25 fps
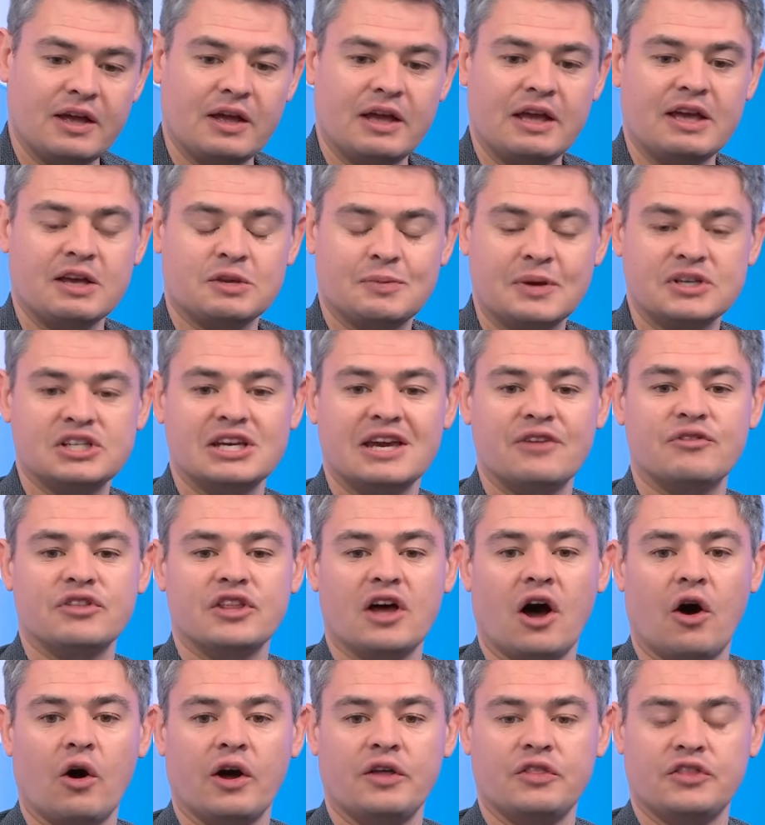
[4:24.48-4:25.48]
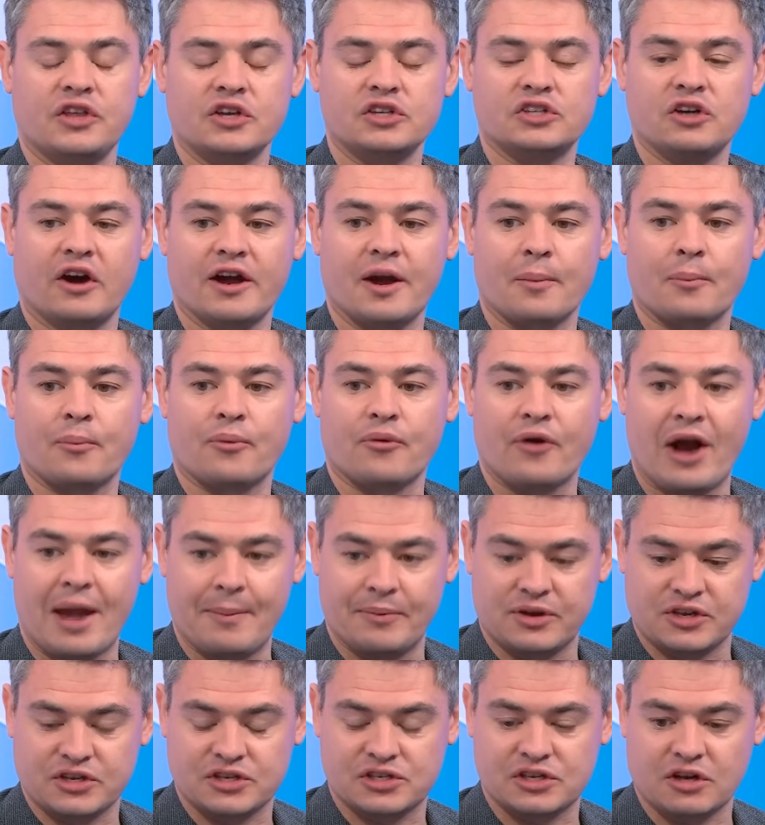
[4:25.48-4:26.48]
given the entire
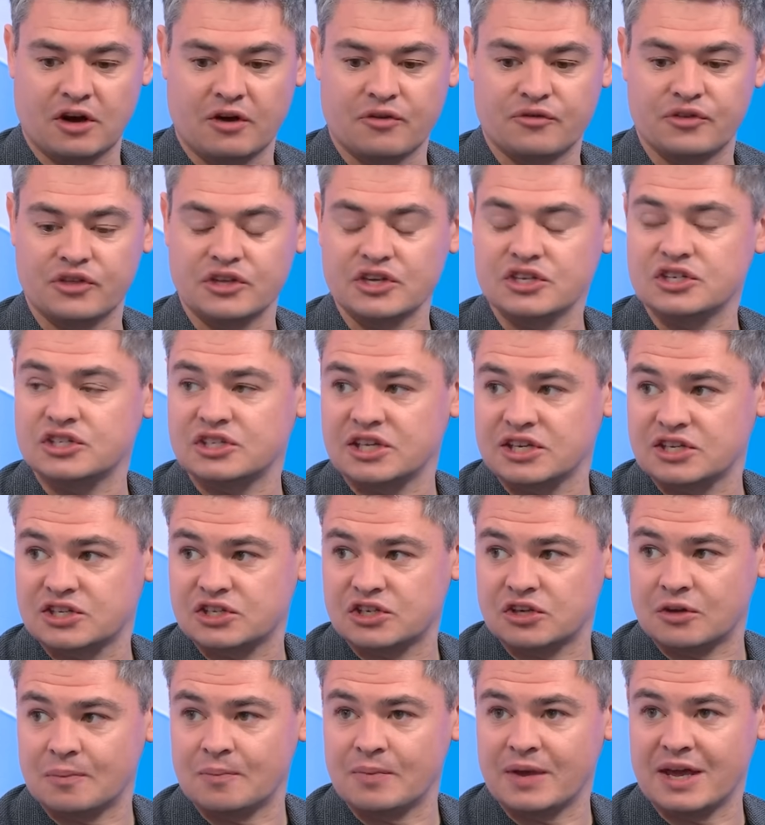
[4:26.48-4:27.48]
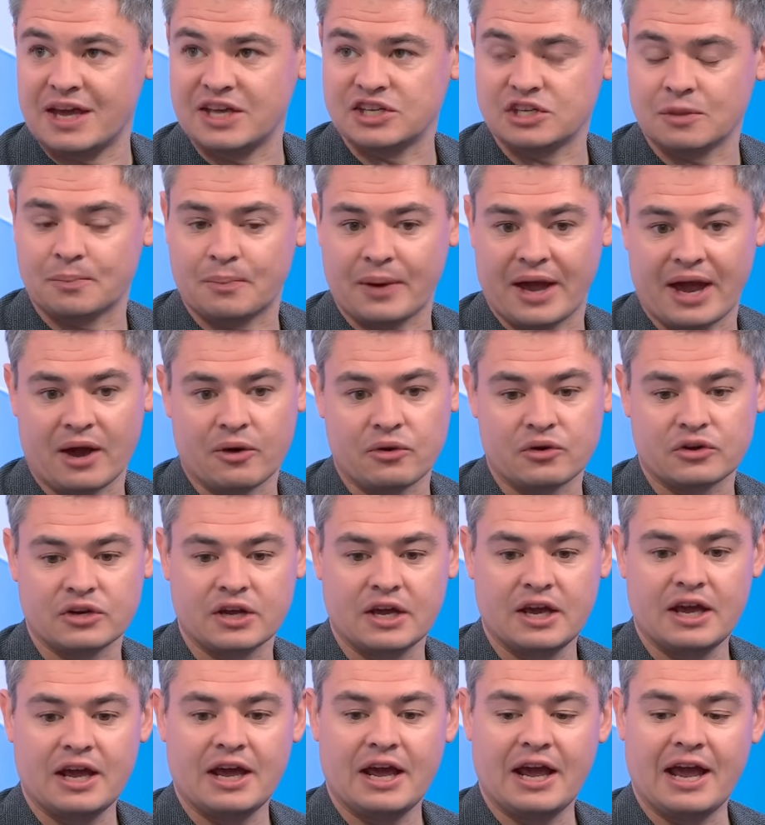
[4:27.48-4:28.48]
premise of this system is about
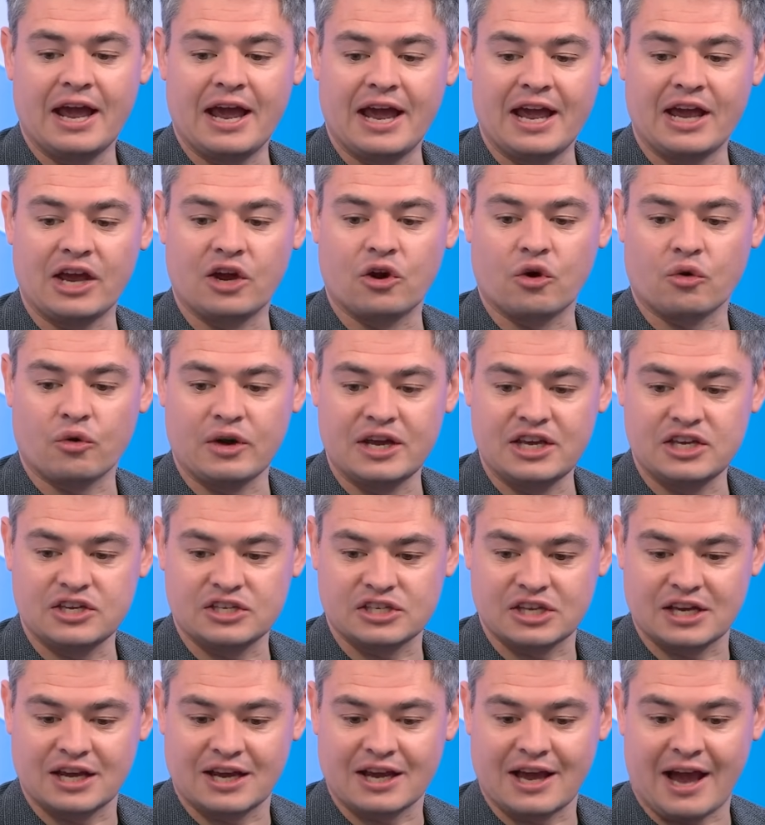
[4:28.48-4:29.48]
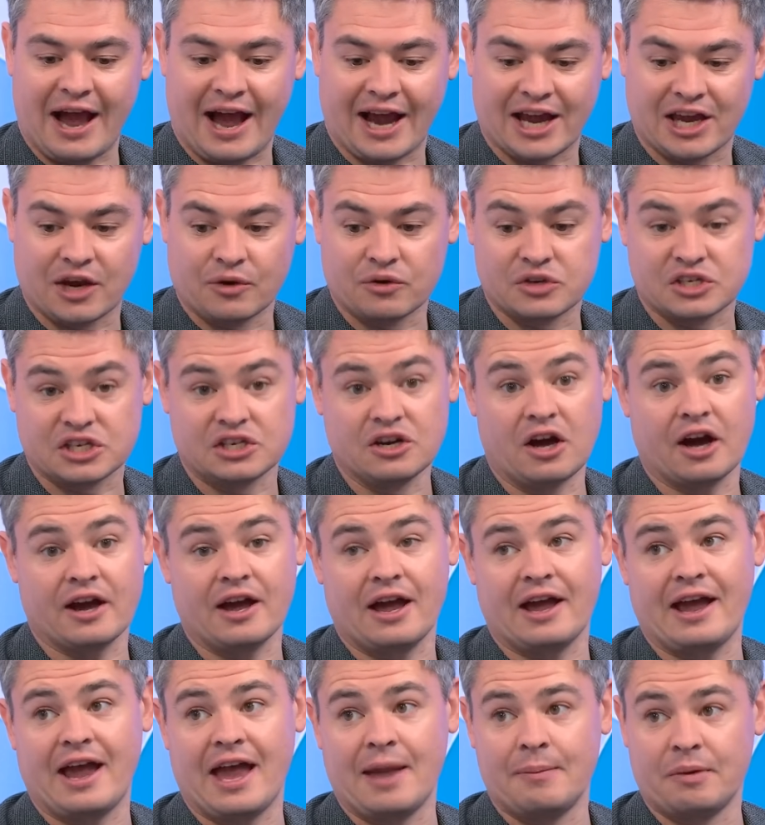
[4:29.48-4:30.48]
increasing accuracy, not
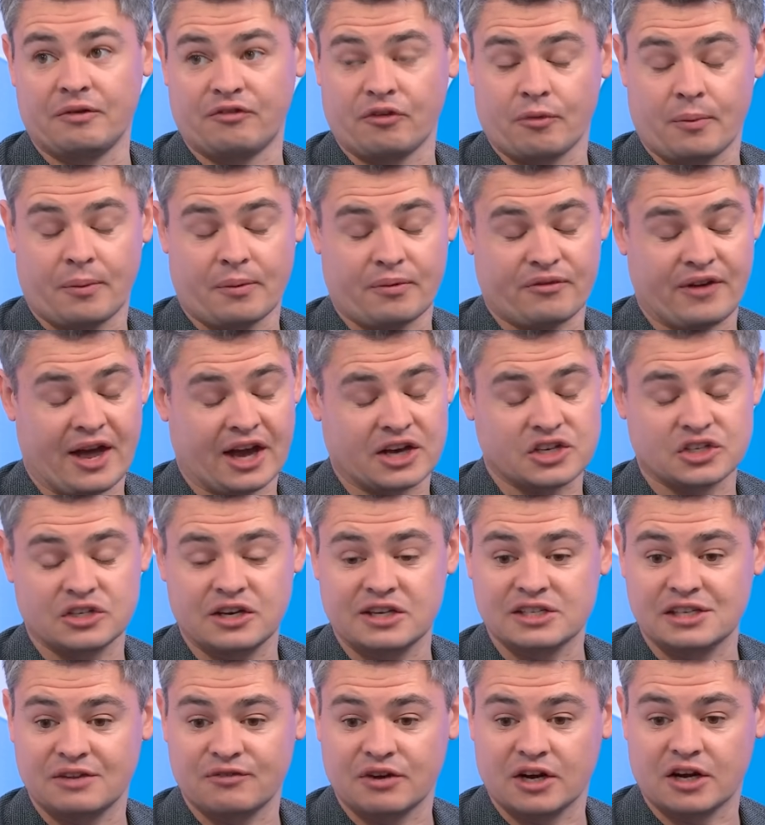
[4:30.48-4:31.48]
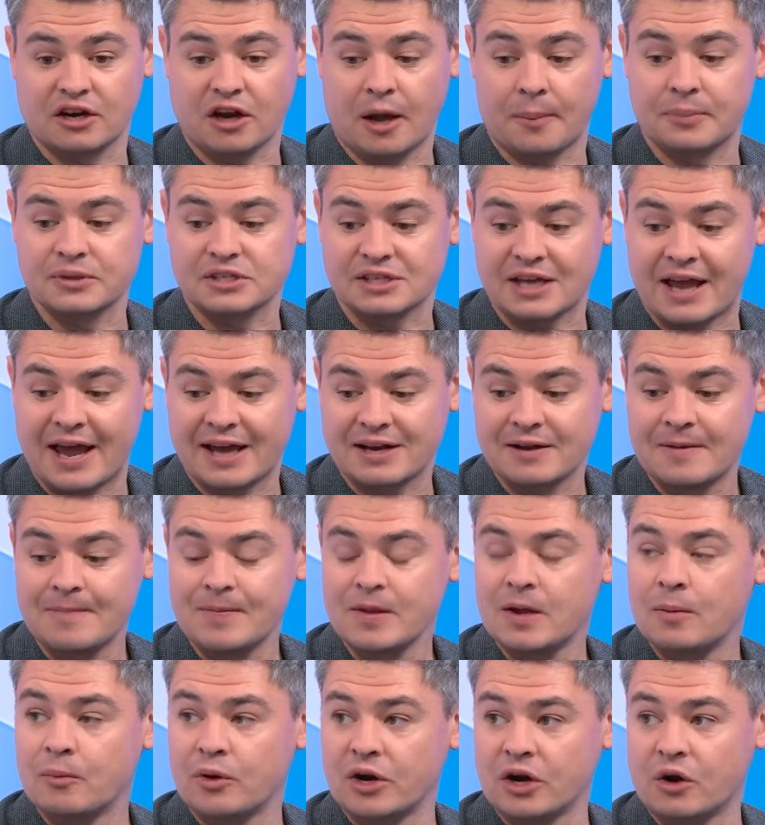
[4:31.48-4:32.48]
aiming for perfection, as even Klopp said,
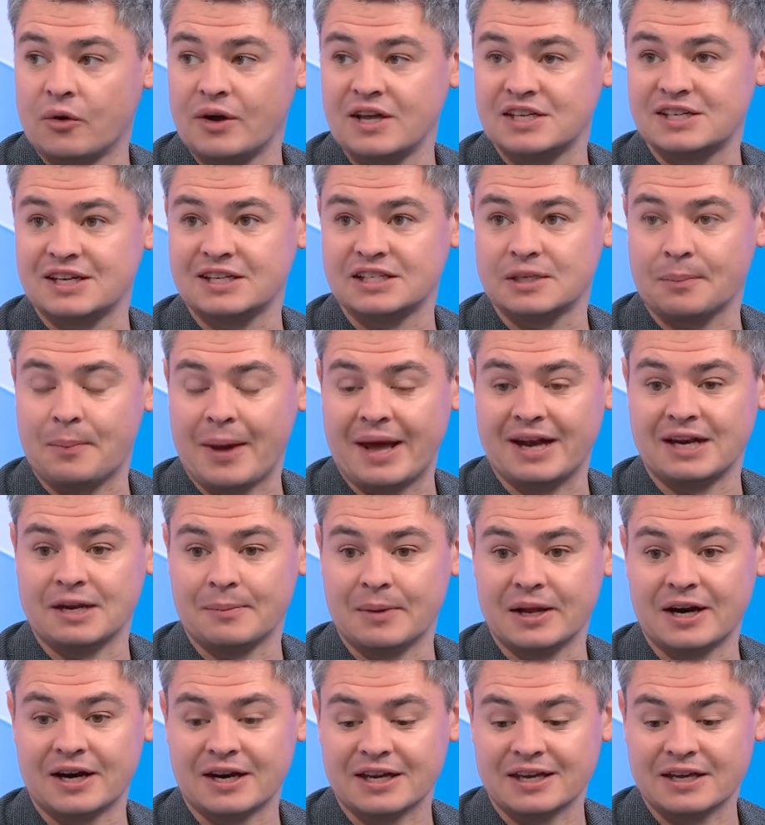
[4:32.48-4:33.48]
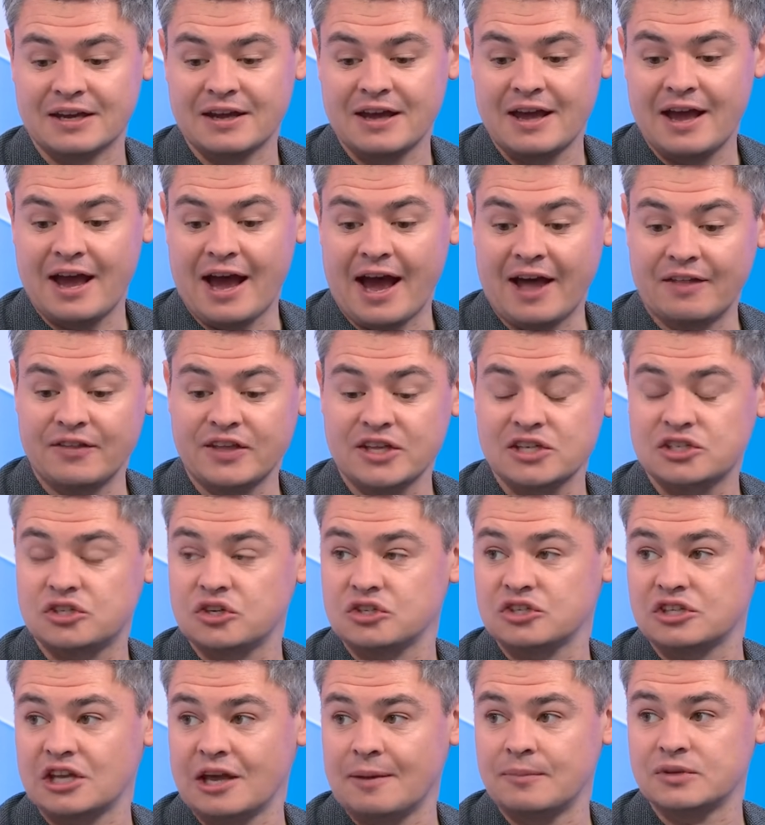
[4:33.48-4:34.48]
mm-hmm. but increasing dependability. And this
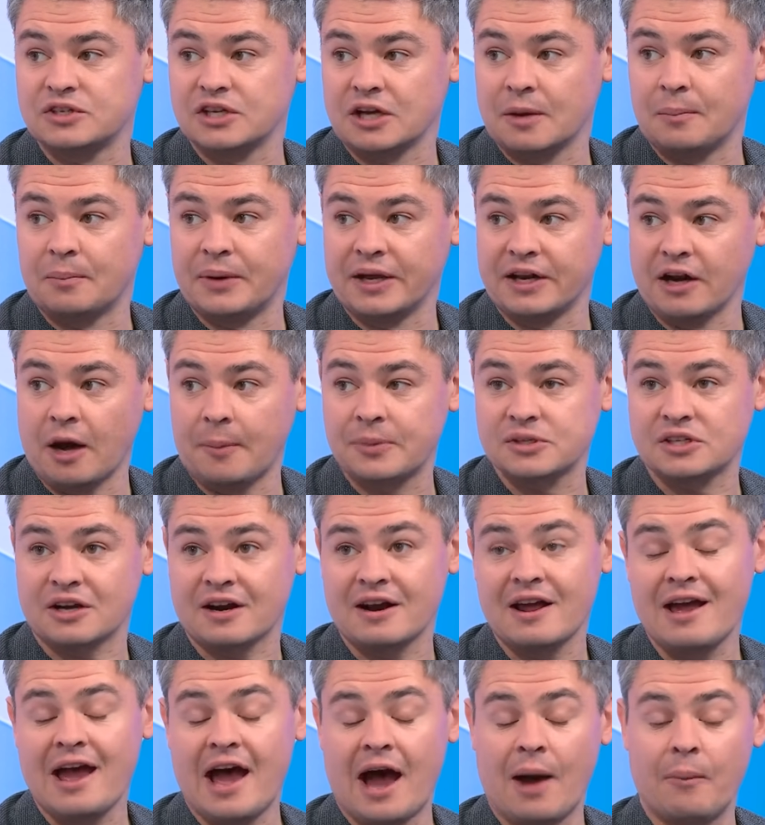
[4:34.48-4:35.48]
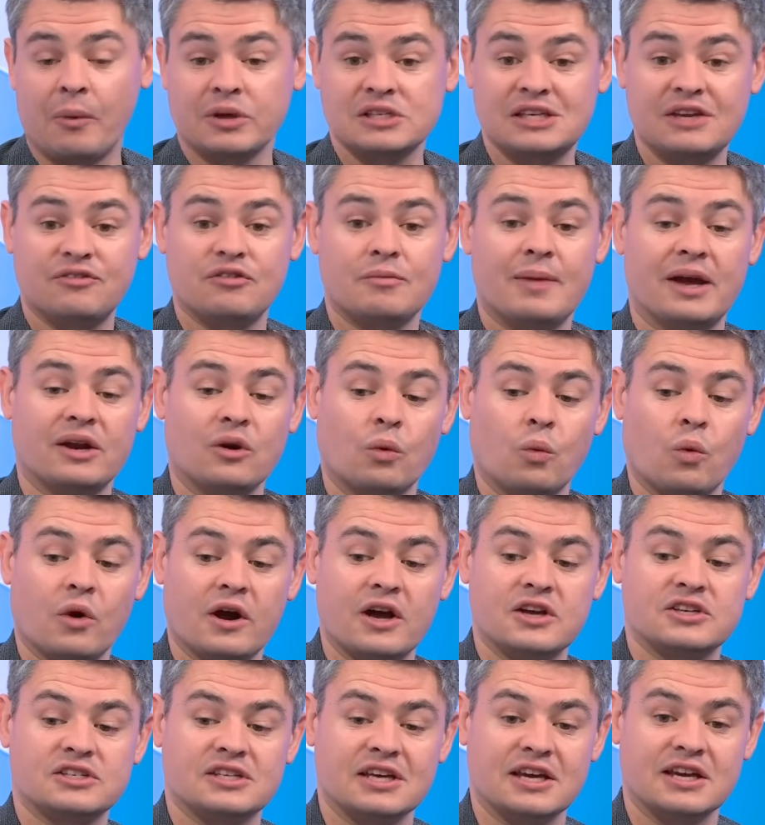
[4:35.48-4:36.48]
just seems the complete opposite. And what's even made it
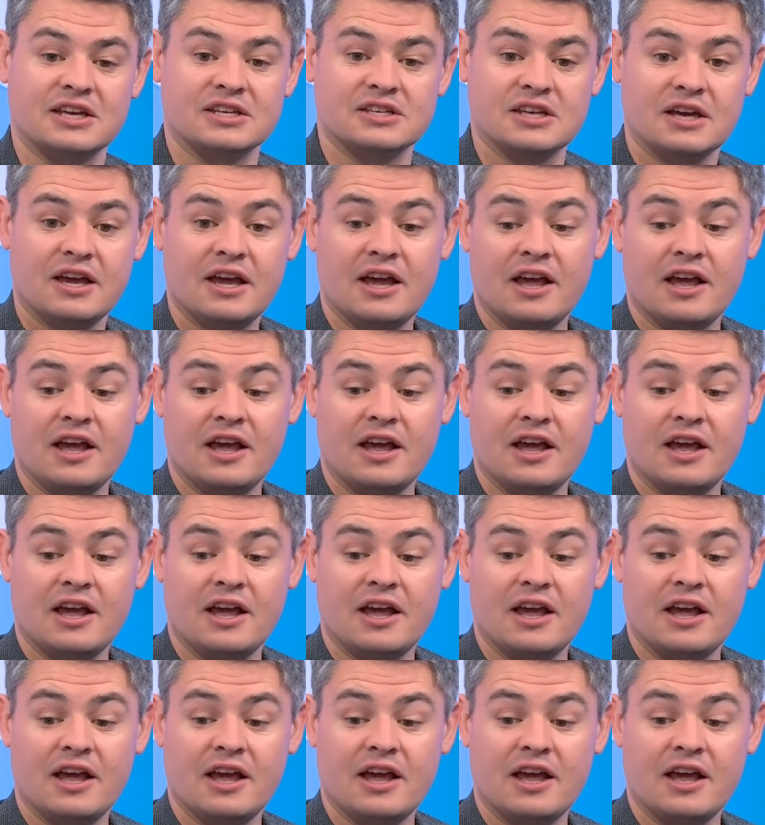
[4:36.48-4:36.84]
worse is